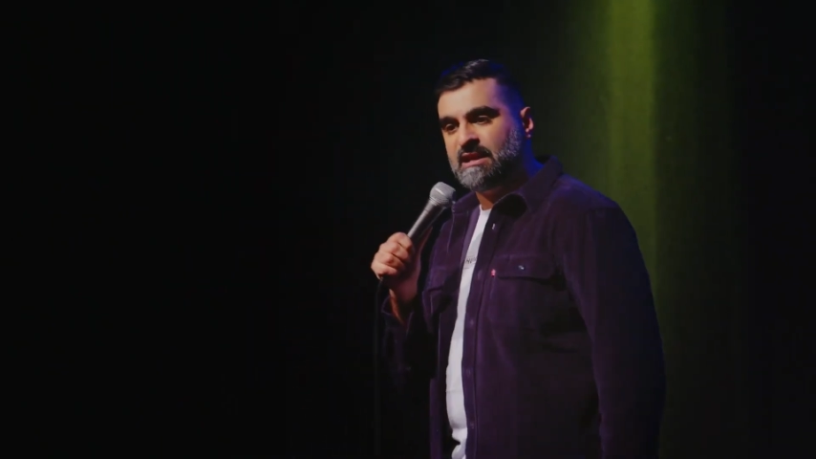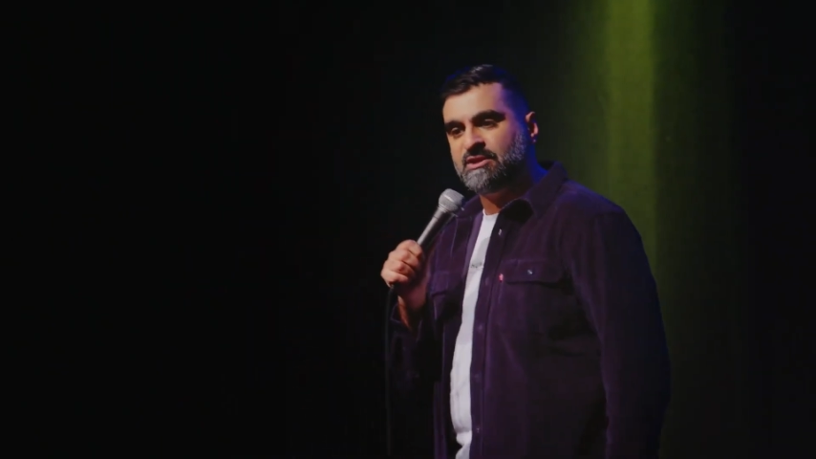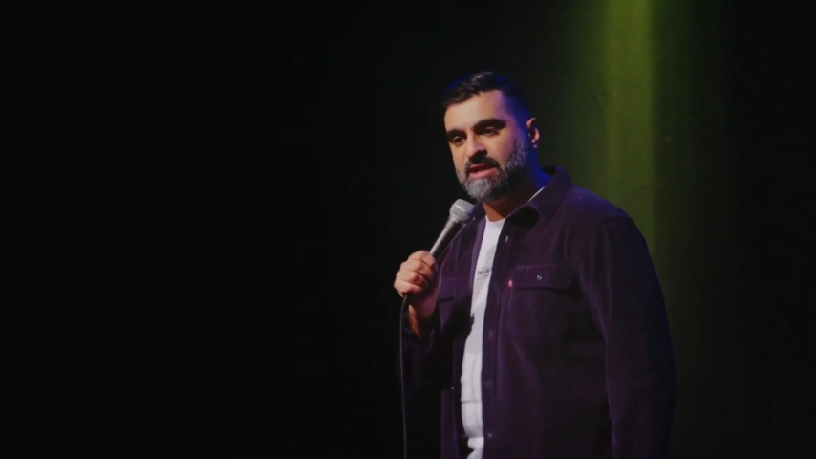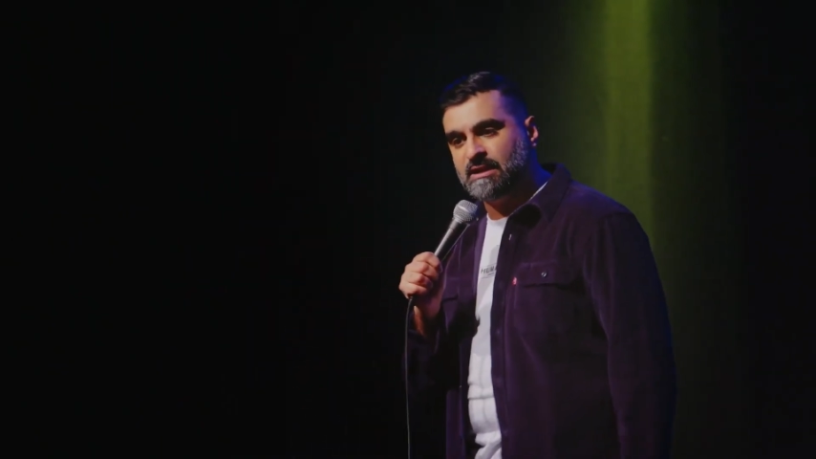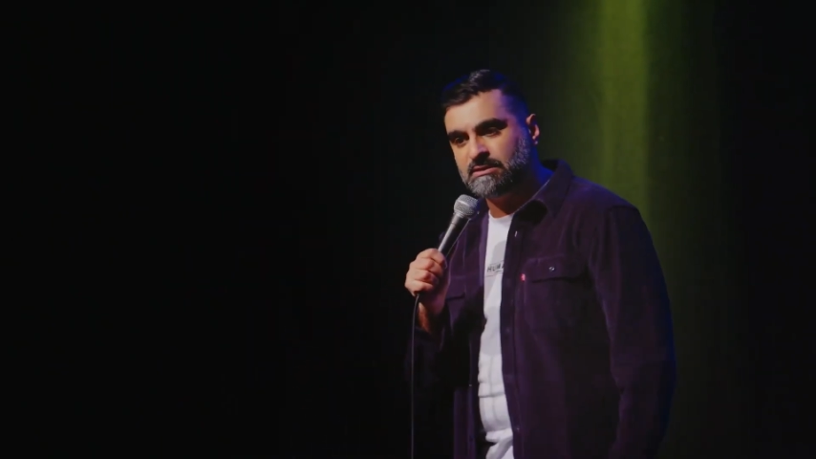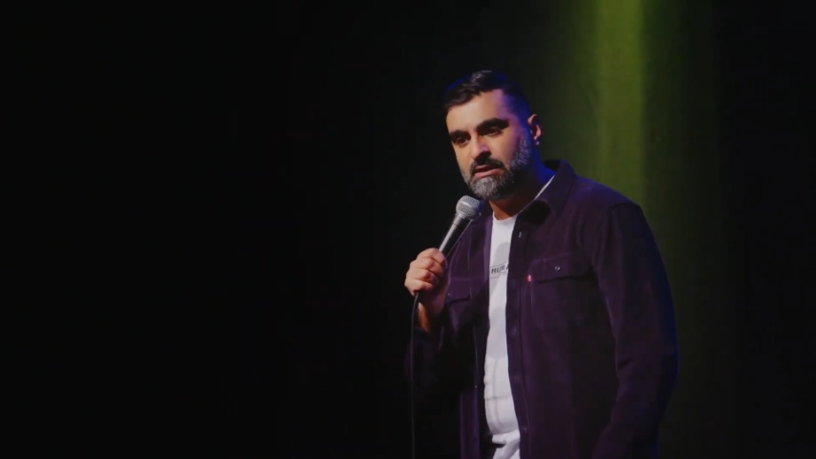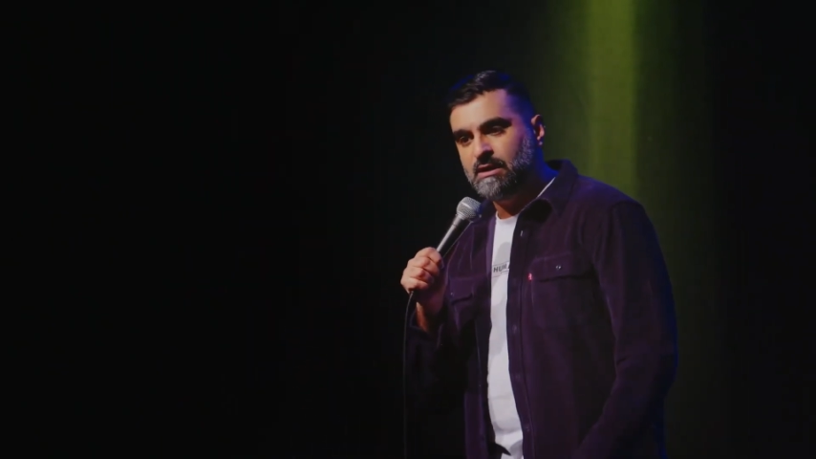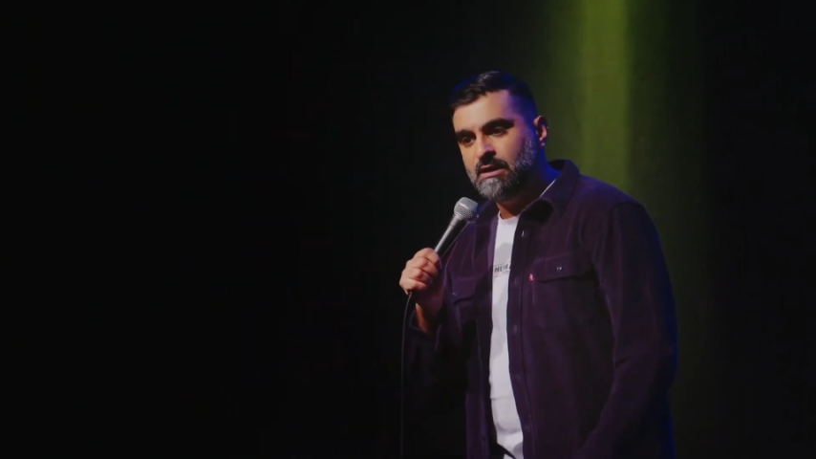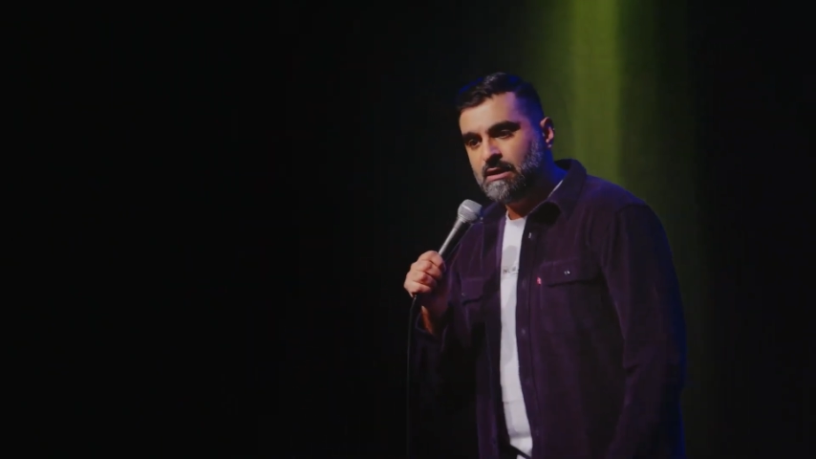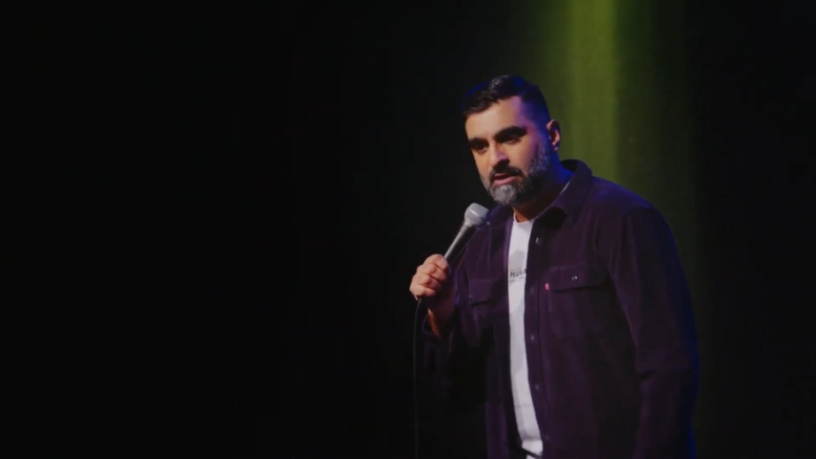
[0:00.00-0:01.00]
NHS.
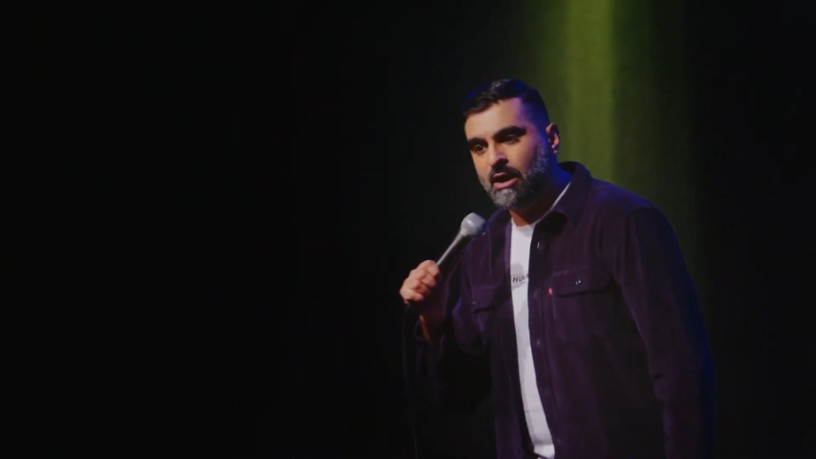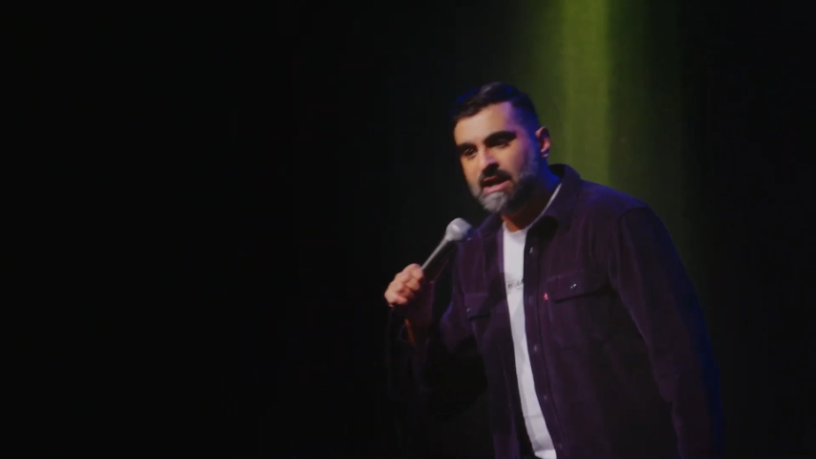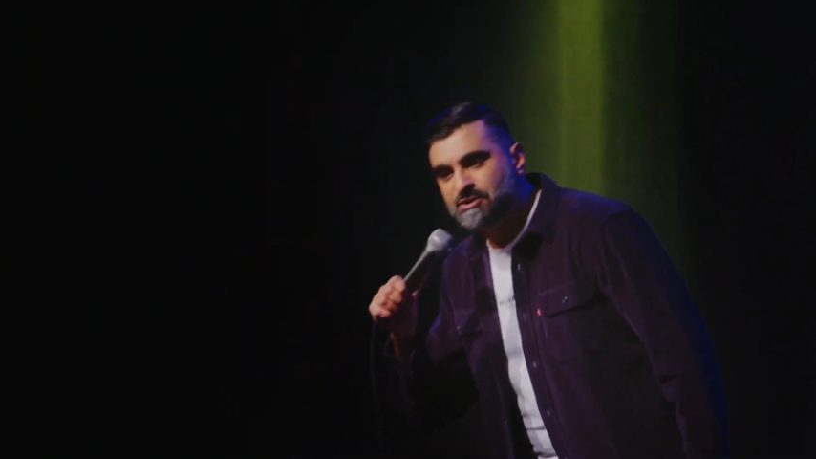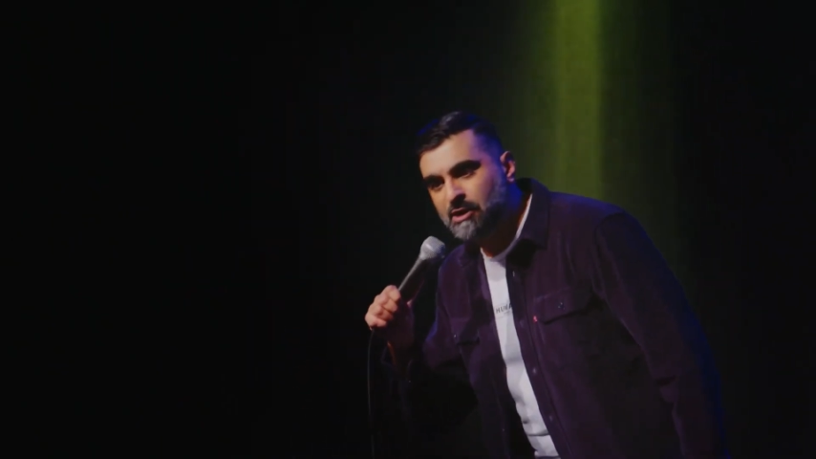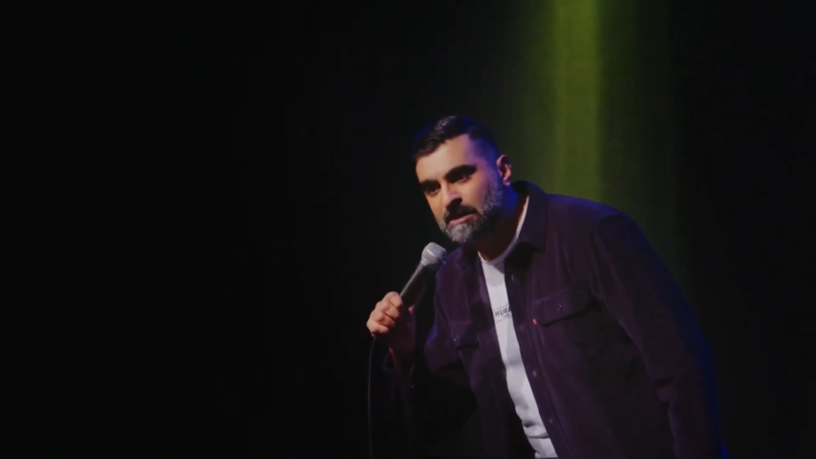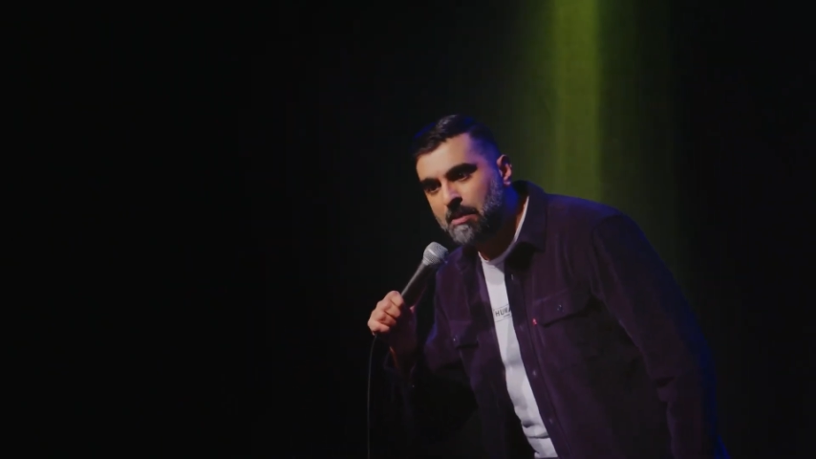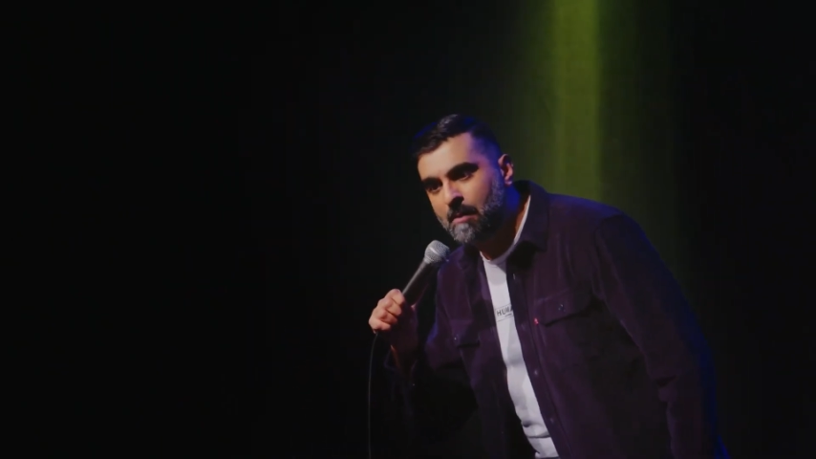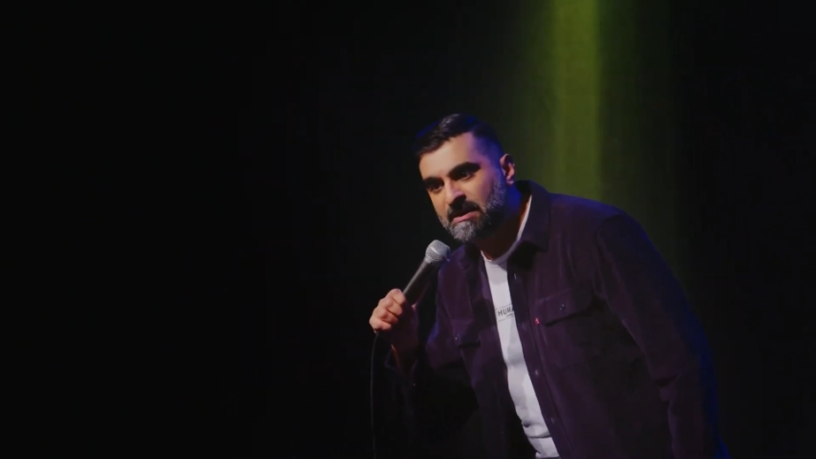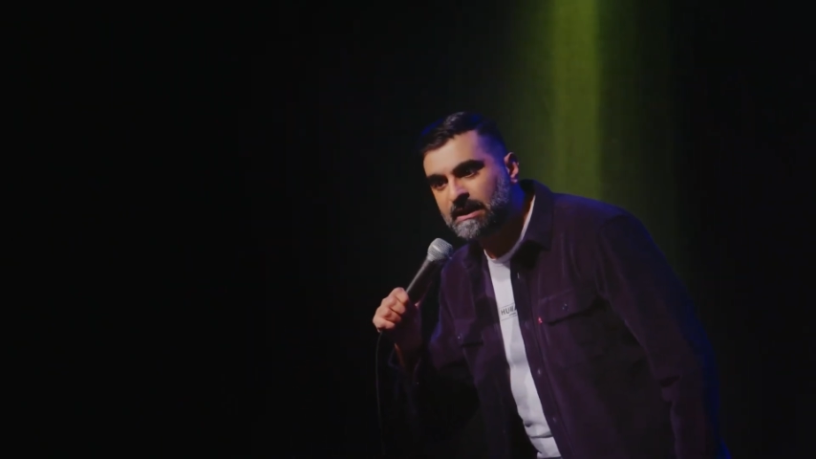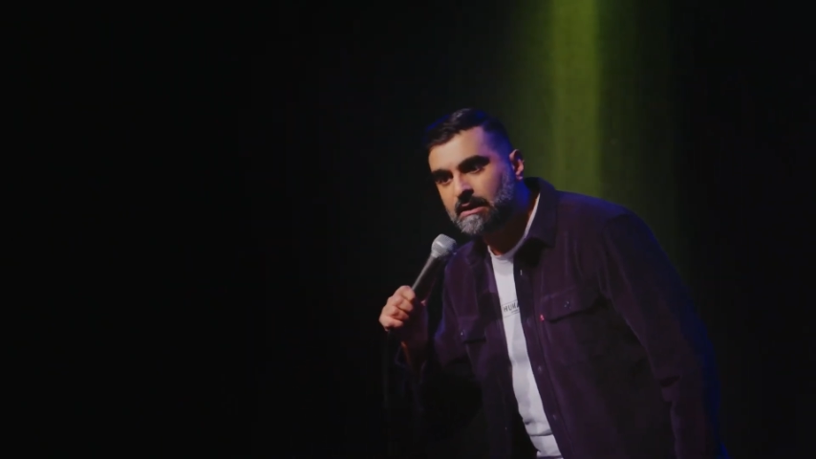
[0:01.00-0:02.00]
They got HR
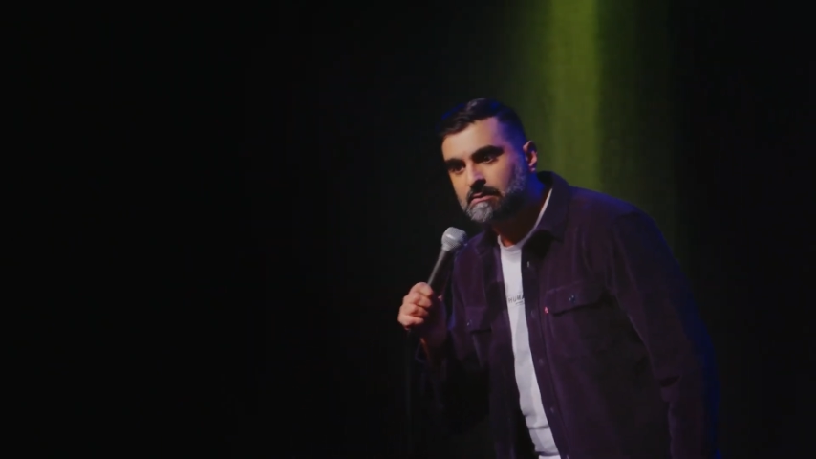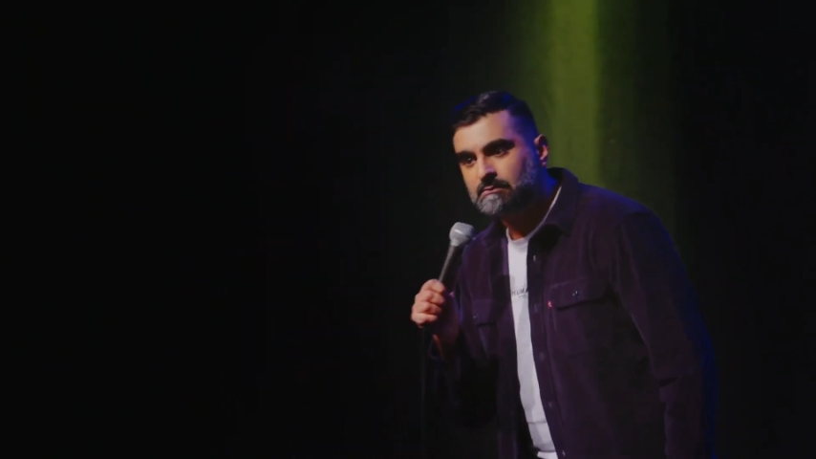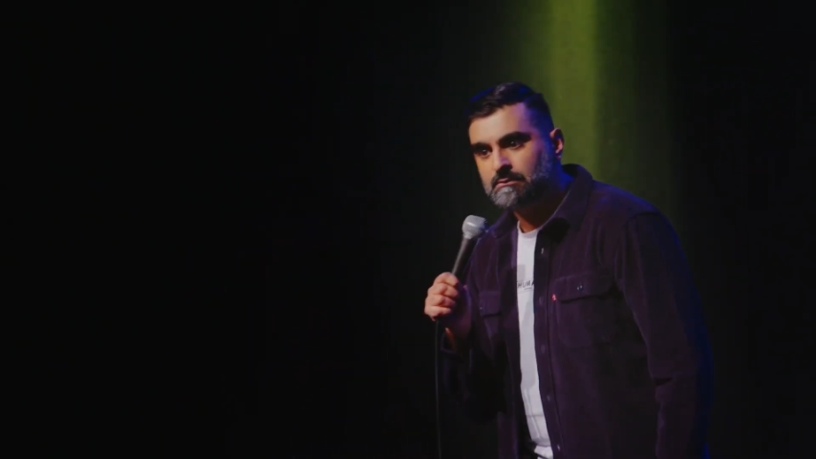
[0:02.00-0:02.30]
department, innit?